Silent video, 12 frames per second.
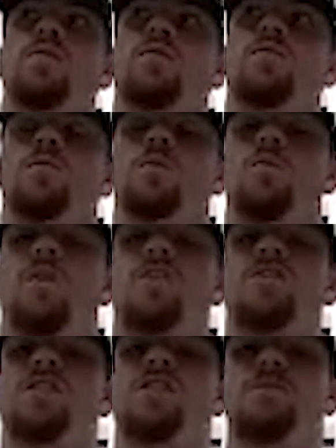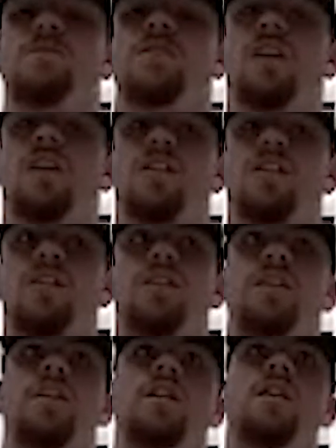We're watching tape together,
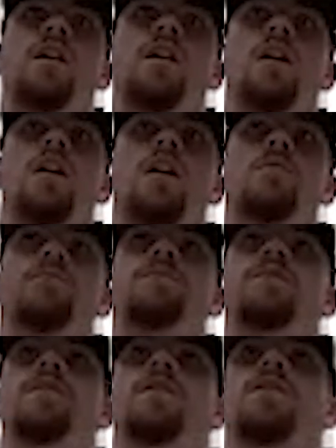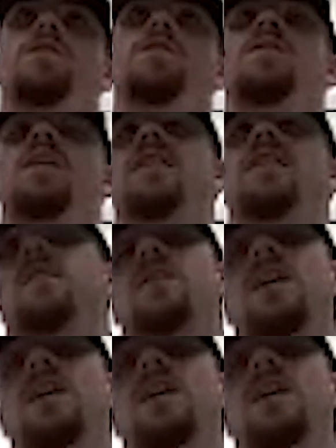you know, and then